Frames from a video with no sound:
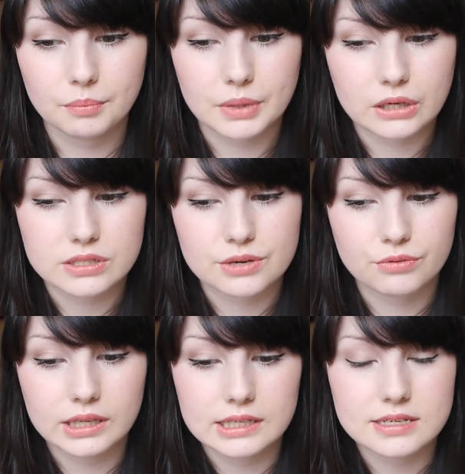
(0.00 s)
because
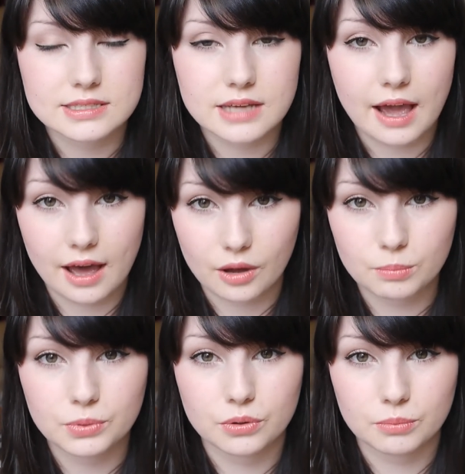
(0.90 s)
it really does
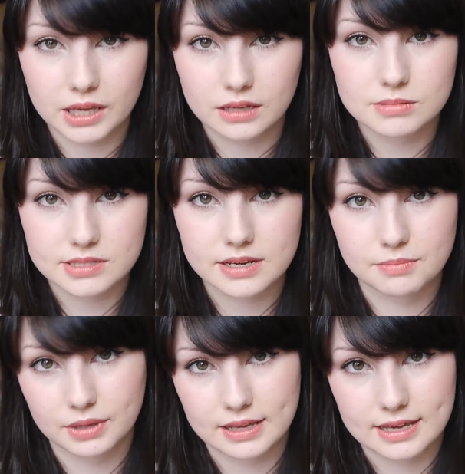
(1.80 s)
help your makeup stay
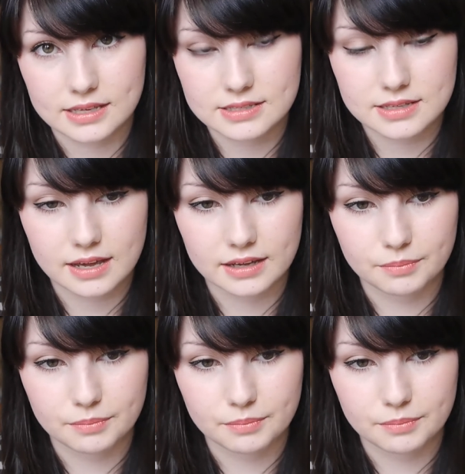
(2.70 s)
in place.